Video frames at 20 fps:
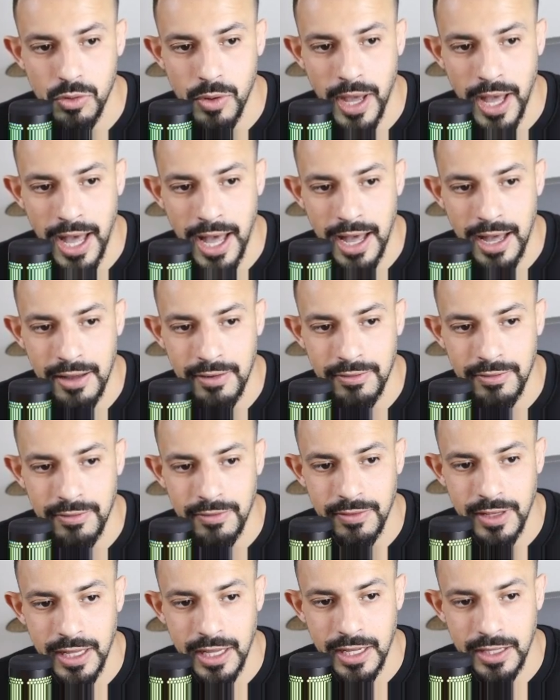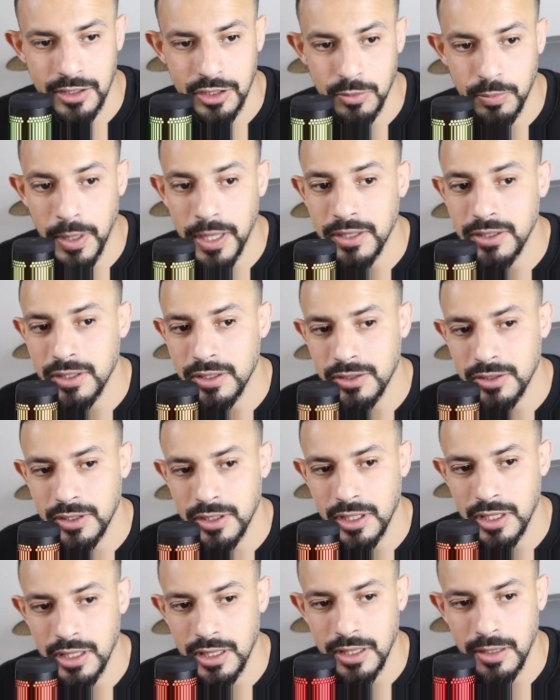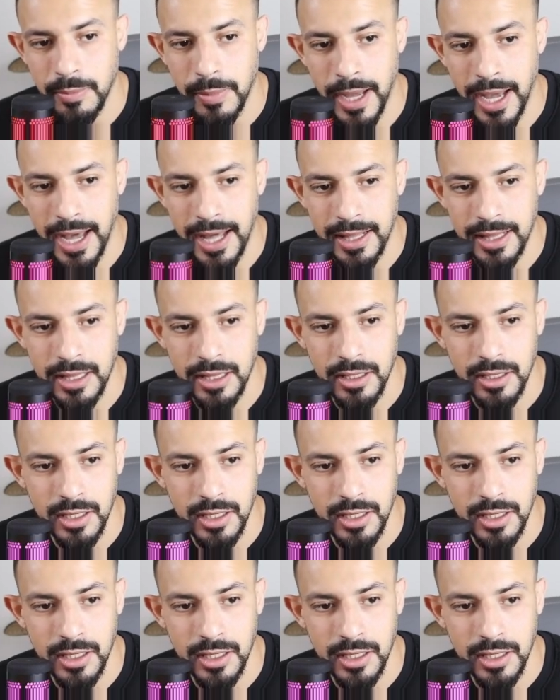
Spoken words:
have spaces in the path.